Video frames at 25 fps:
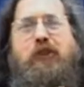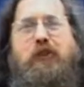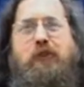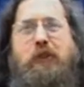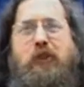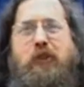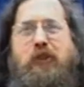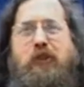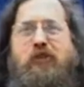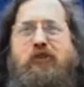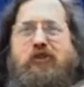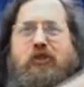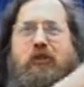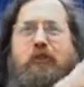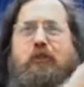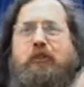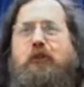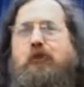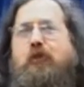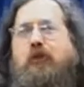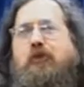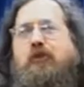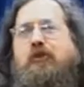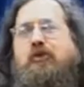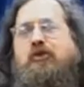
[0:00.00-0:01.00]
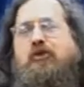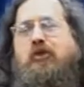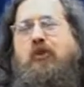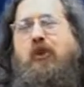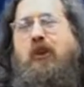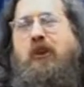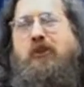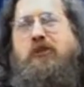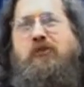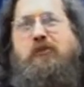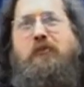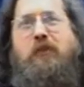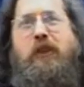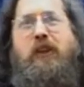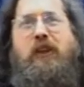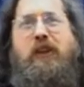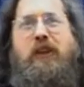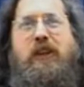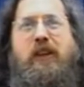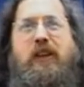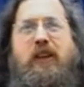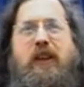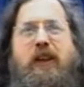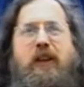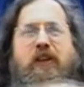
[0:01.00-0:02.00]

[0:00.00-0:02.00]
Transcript: It's because computers cost money